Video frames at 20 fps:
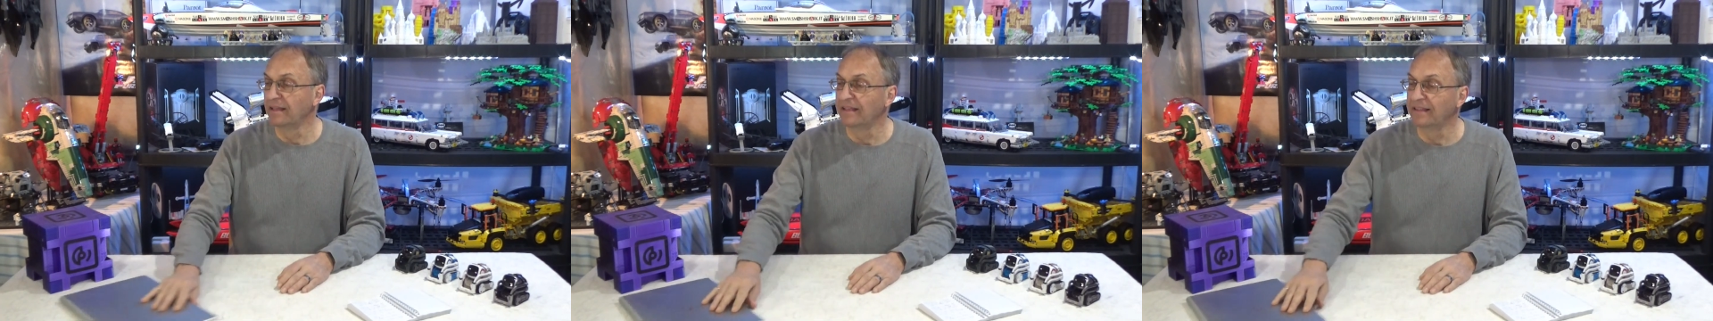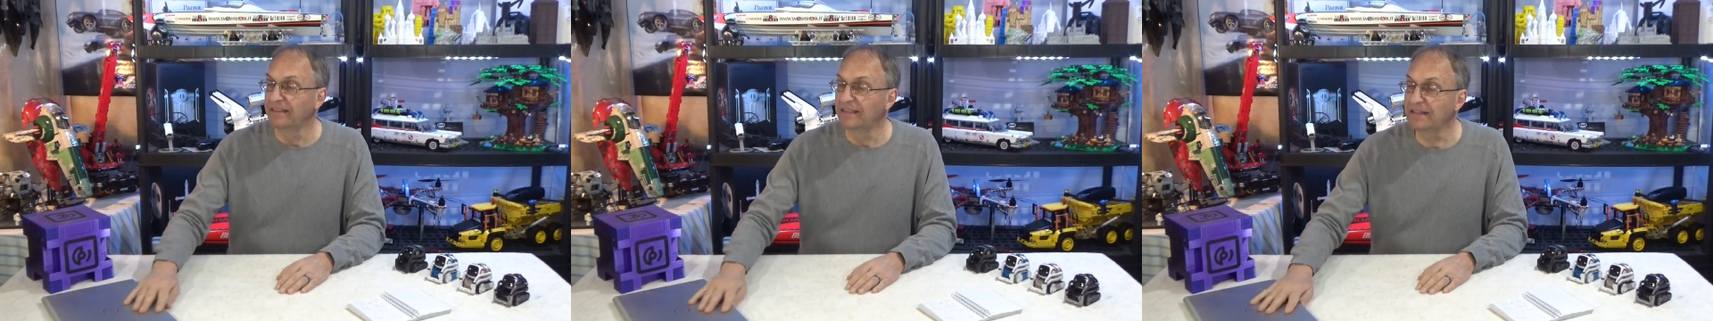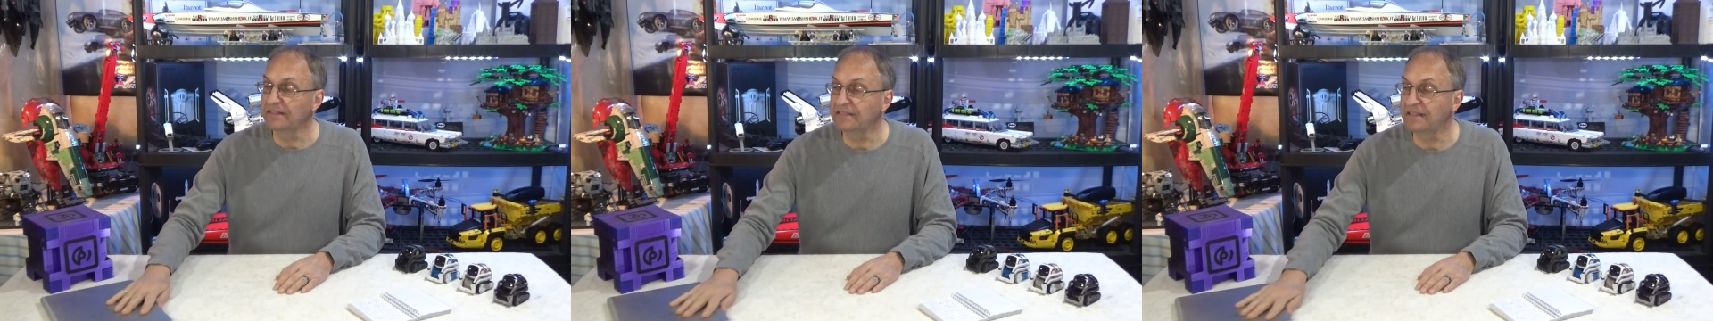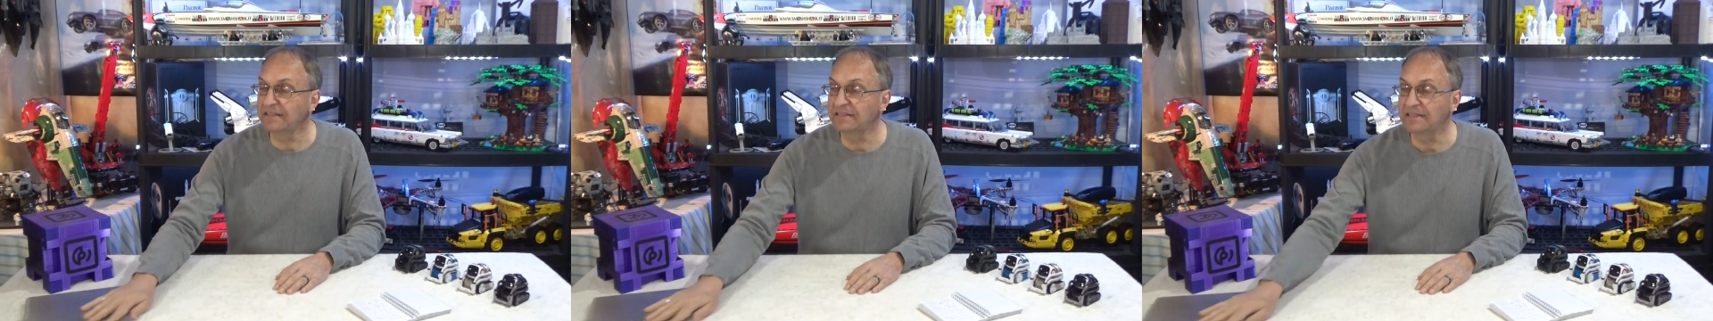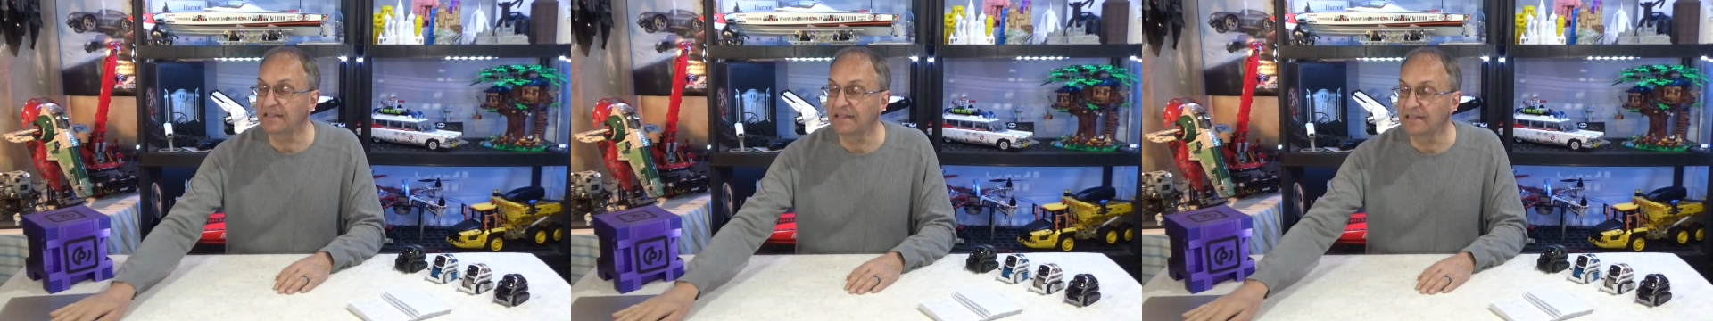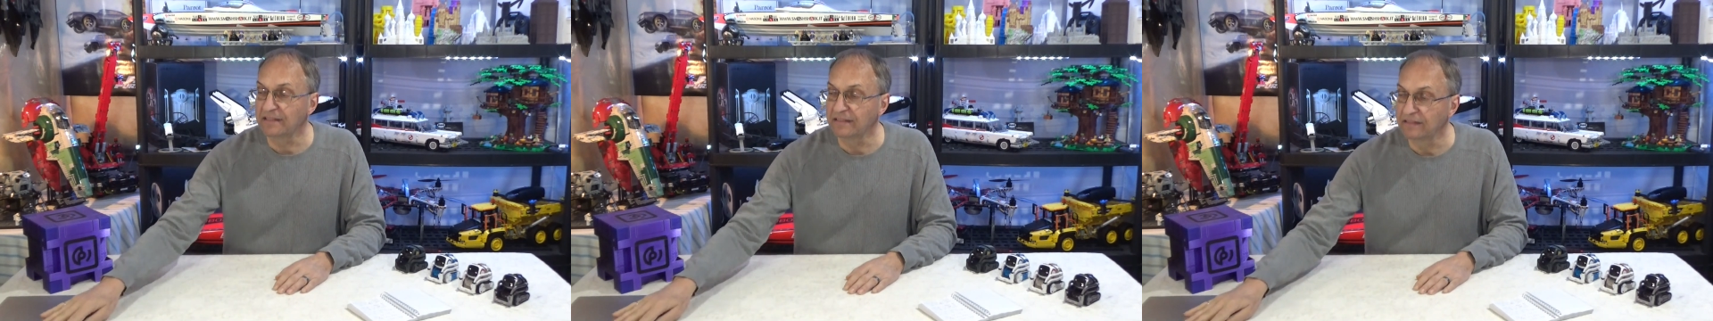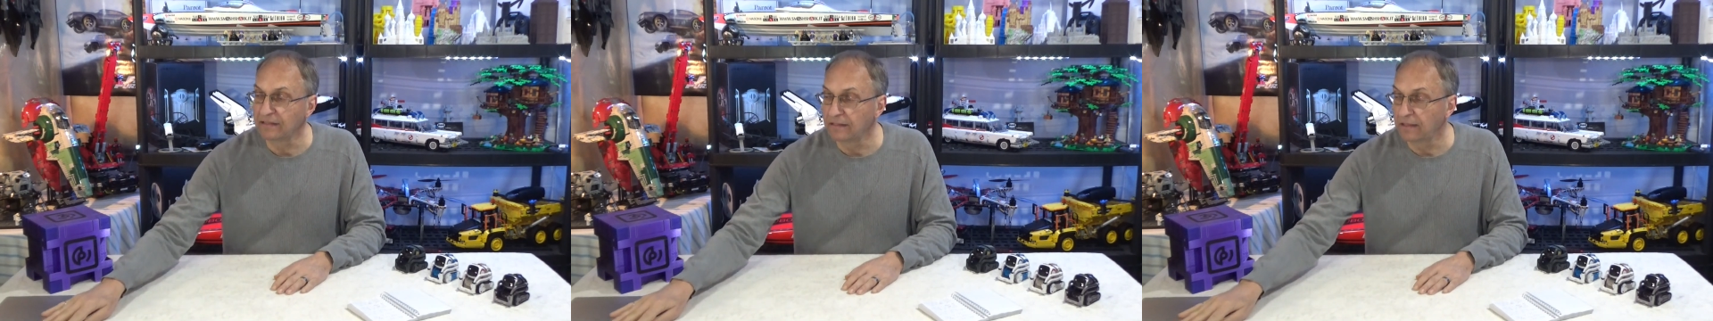this is
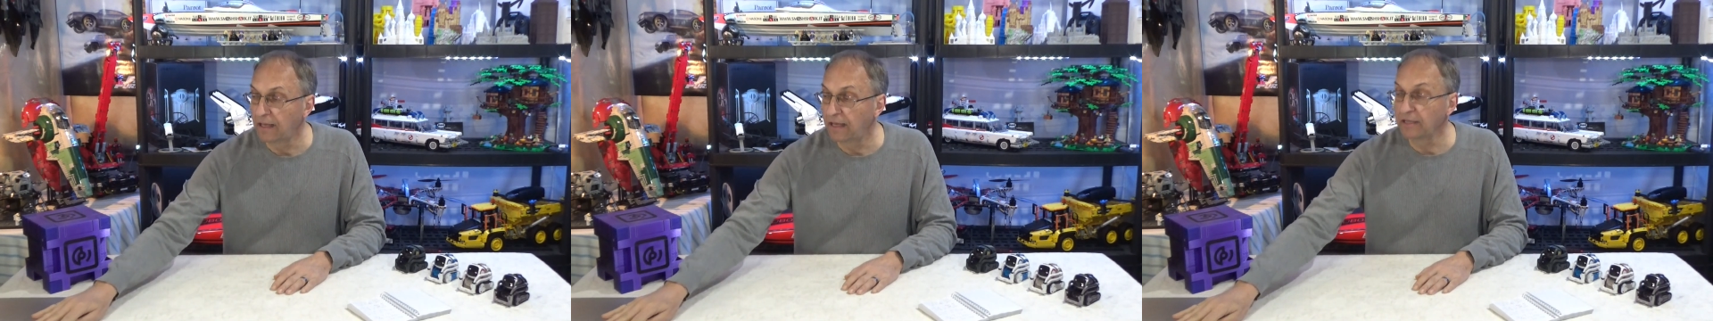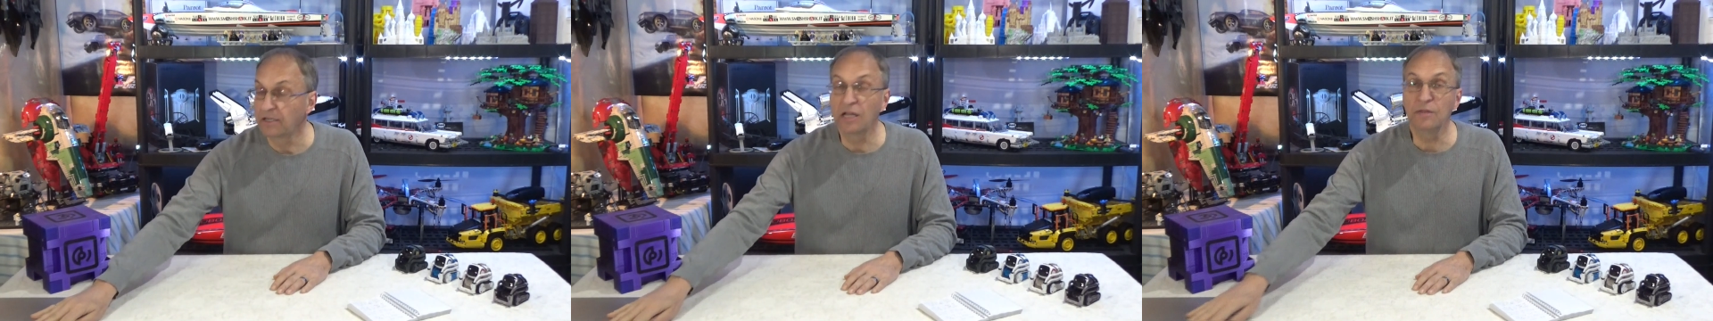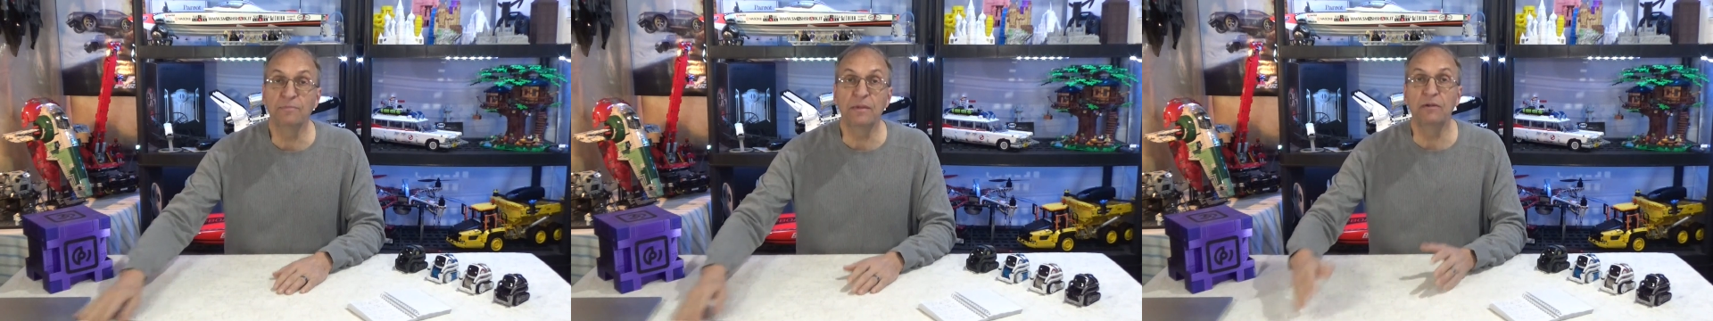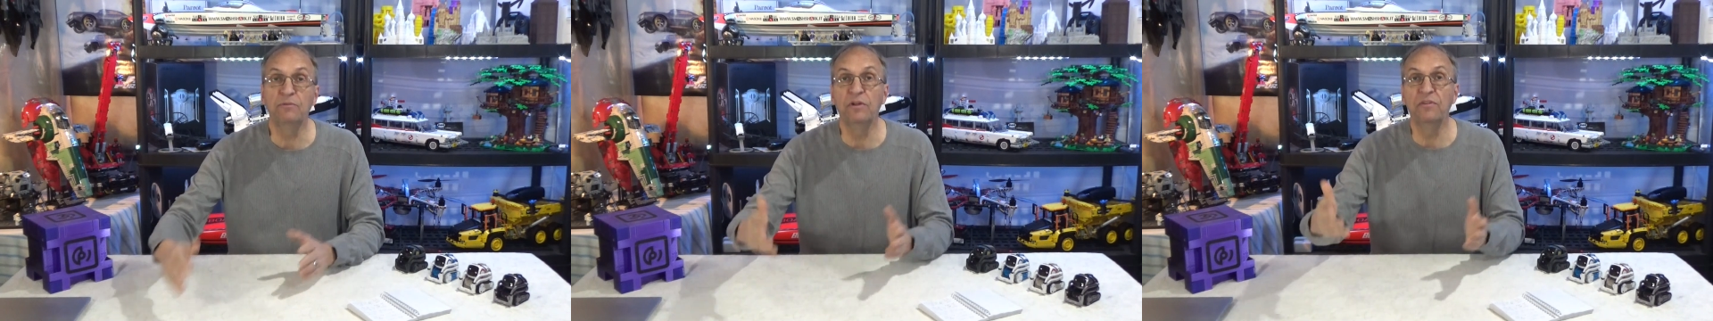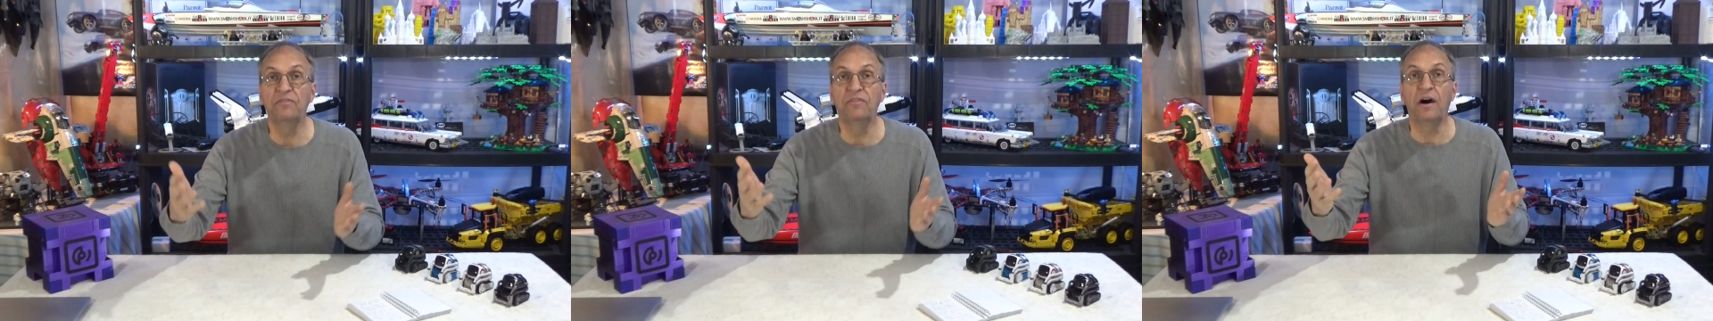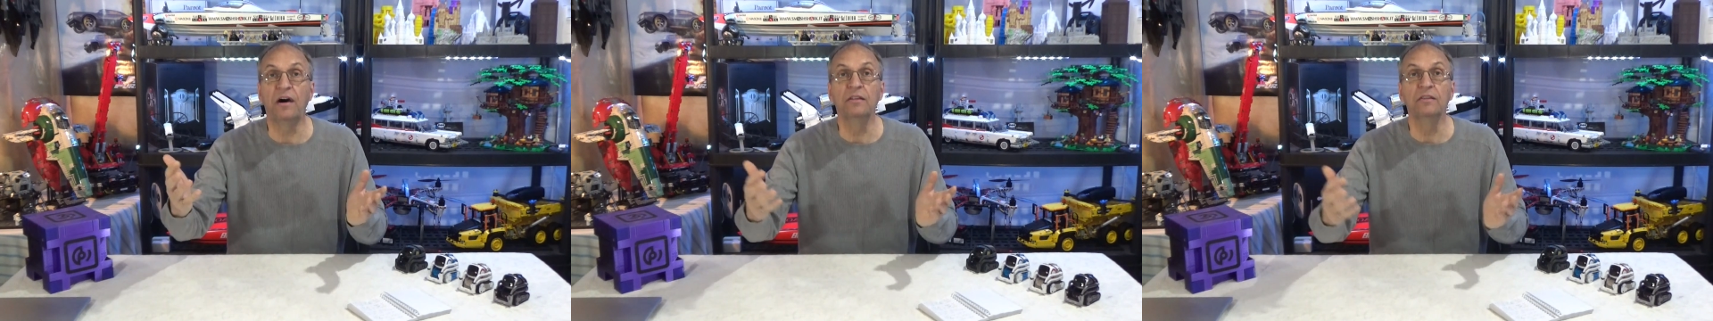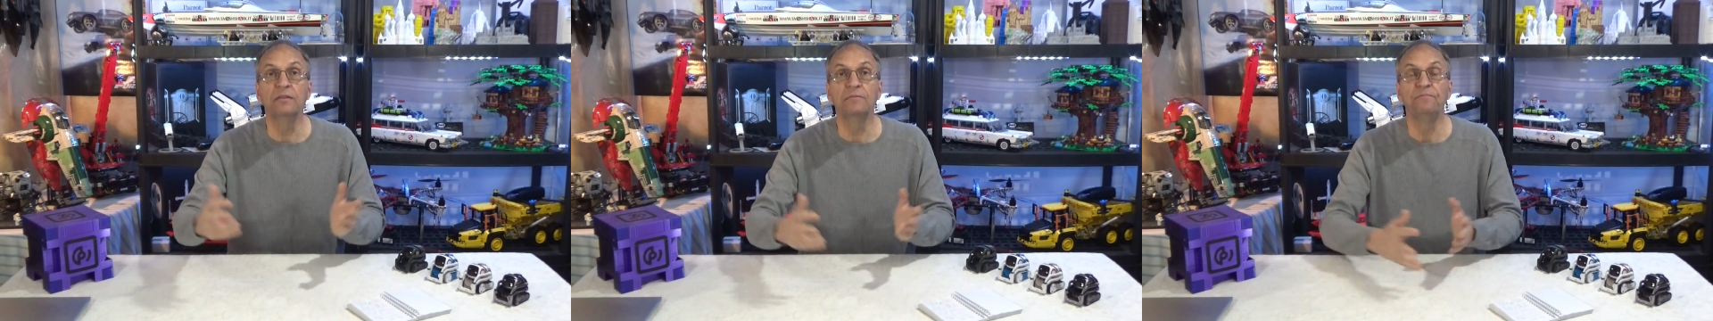it. I got my
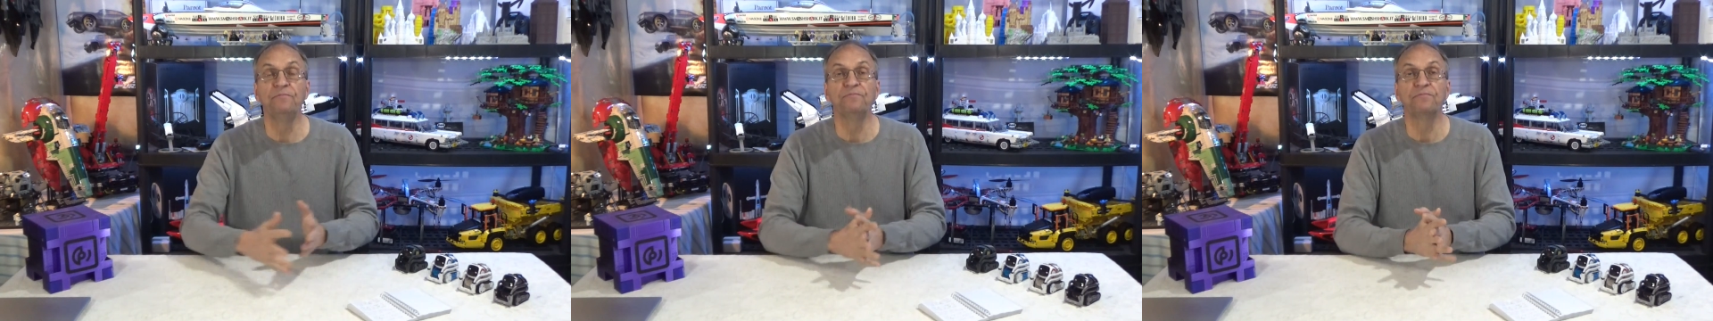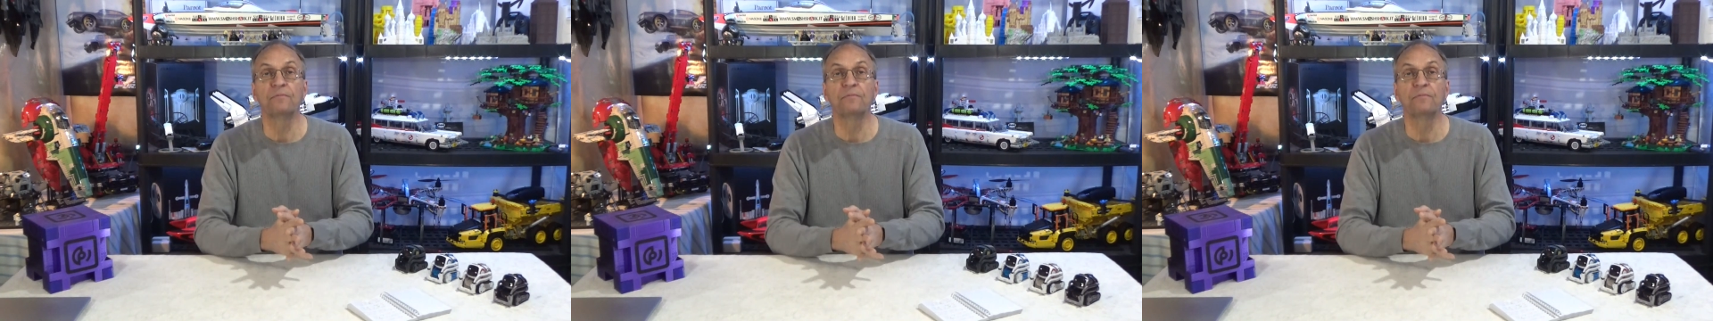refund.